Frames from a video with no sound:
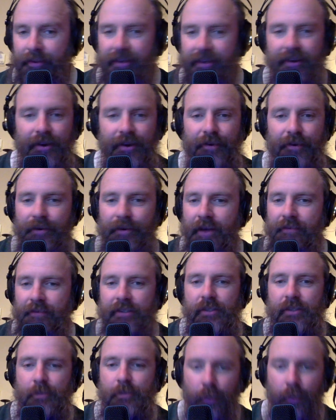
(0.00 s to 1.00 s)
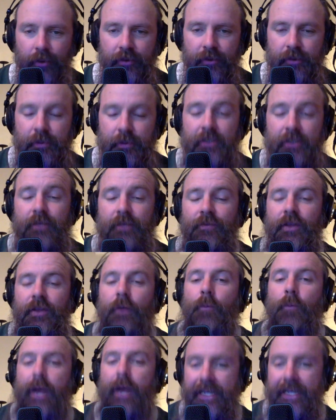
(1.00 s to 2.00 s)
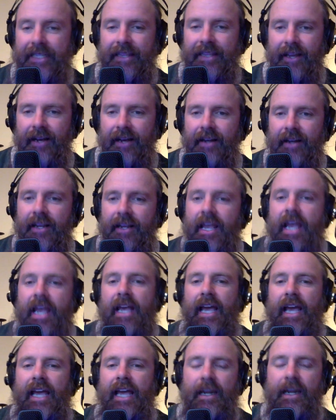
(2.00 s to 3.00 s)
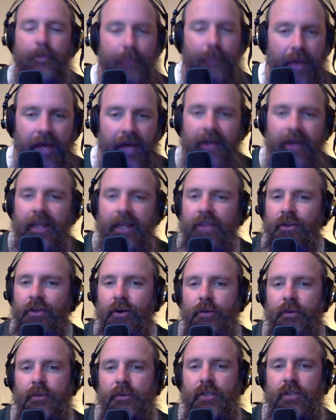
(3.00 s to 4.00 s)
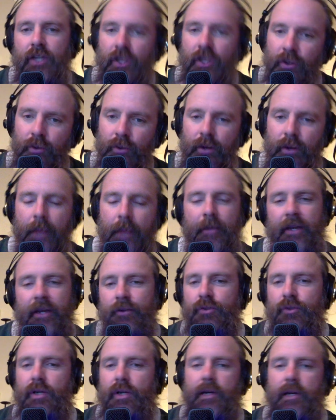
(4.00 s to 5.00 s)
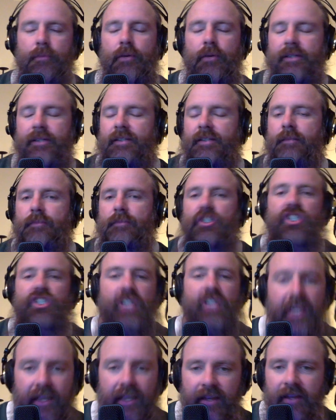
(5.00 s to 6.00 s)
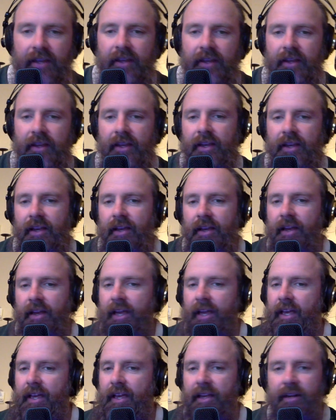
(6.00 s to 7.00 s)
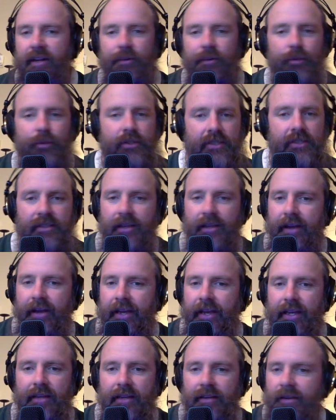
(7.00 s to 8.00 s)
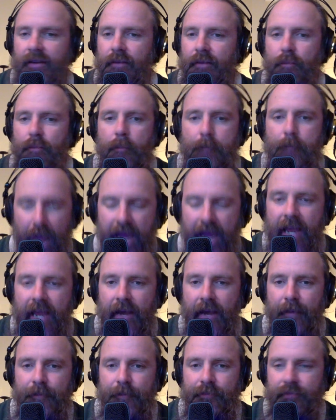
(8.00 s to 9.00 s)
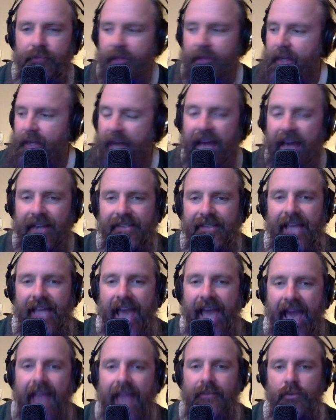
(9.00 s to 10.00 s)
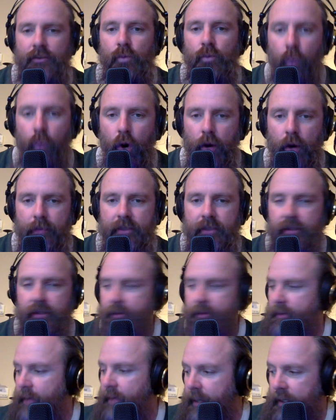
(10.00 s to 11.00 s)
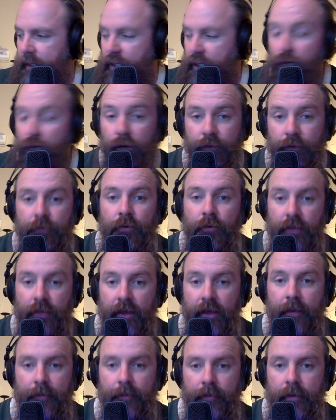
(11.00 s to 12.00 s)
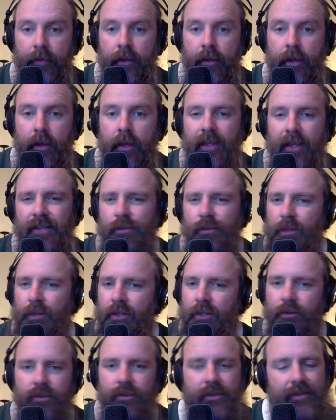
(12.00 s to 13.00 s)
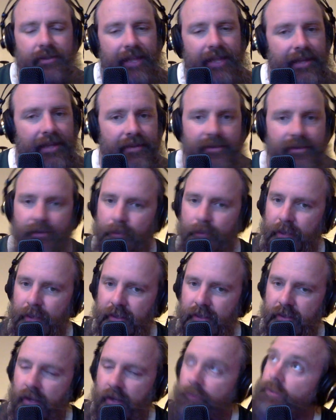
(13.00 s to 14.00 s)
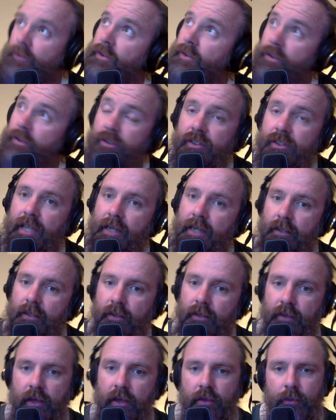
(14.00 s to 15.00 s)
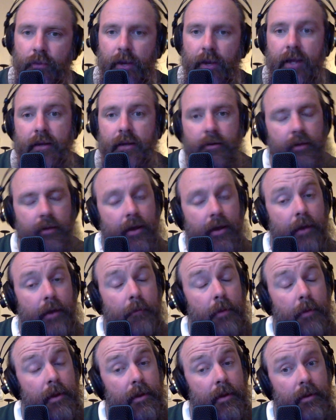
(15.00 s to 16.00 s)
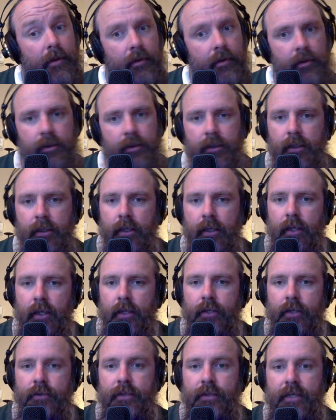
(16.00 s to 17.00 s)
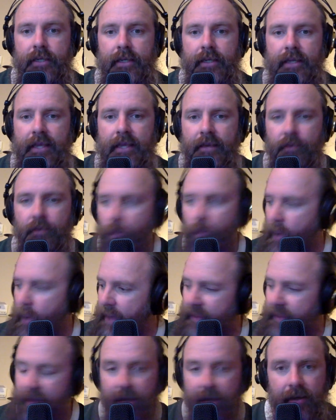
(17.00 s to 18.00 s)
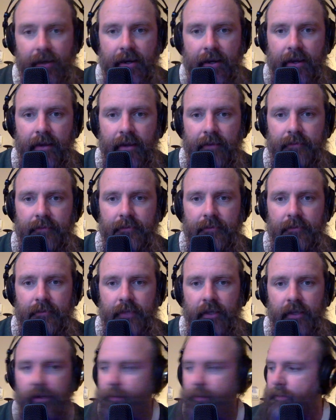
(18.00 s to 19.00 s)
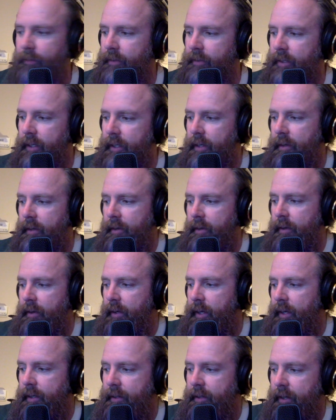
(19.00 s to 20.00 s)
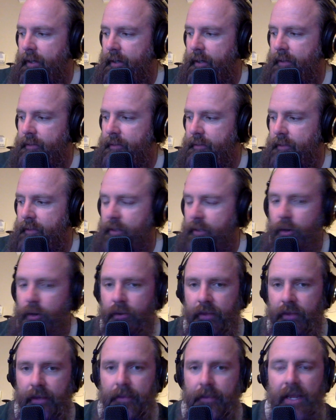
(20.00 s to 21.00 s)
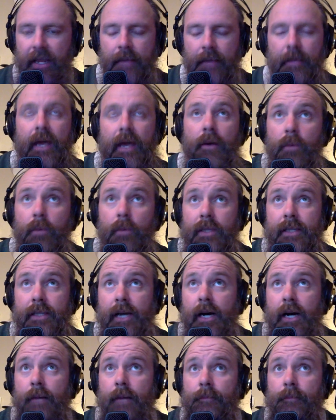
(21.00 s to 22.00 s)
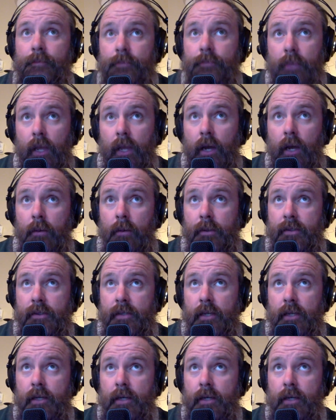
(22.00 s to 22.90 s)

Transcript: you know, have a spoiler, especially if they're waiting in line. And I bet he thought he was cute. I bet he was trying to impress some chick, and it would just like, it, bam, got his ass whooped, and good for them. That's when you just, as a police officer, you just kind of look the other way, and you're like, well, you did give away the ending, you know? And, you know, I think, man, one time I was,